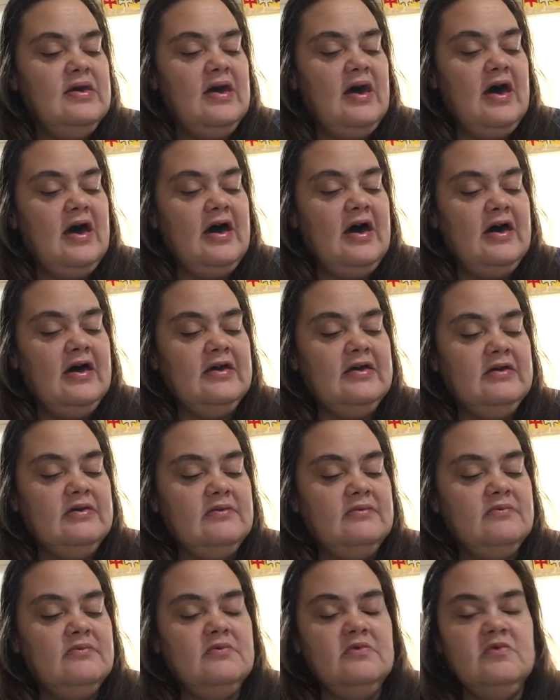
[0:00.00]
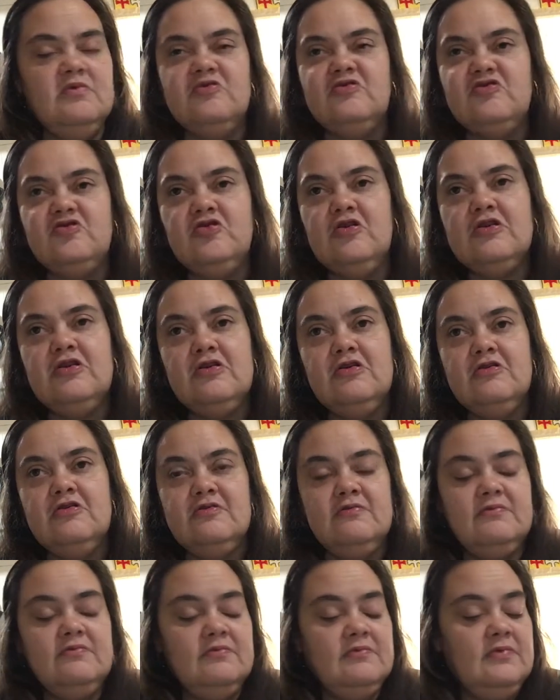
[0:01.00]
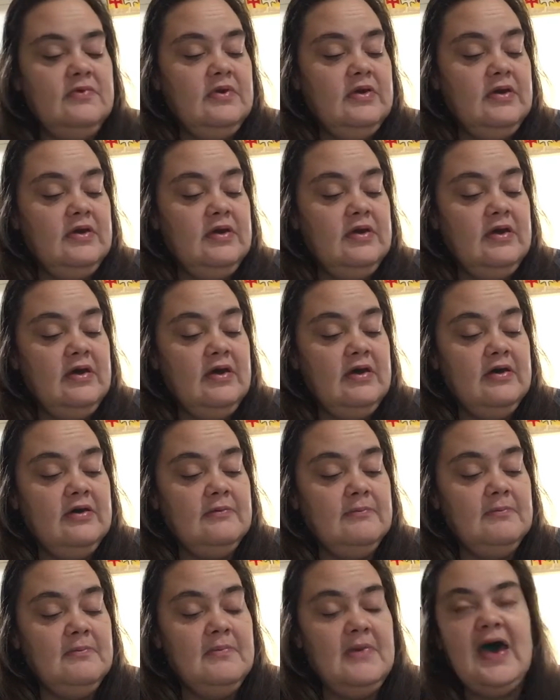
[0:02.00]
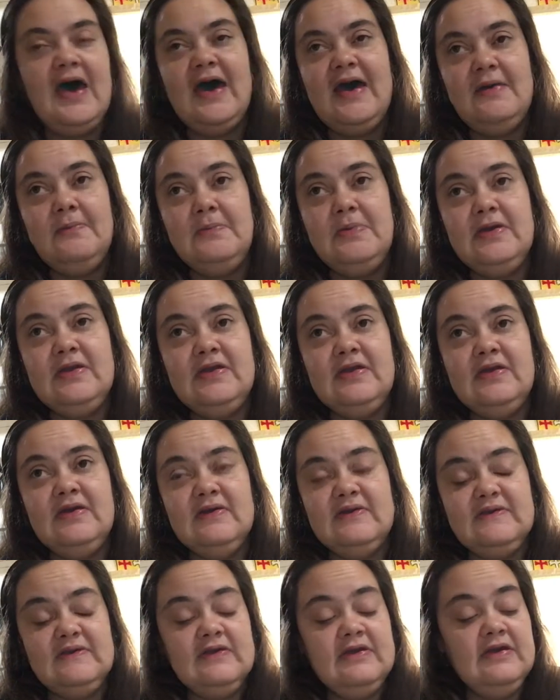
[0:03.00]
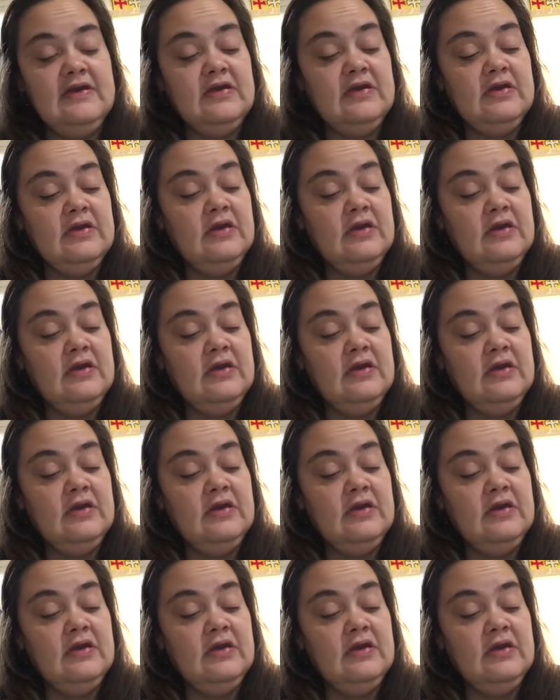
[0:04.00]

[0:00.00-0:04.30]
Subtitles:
I was triggered. I have PTSD.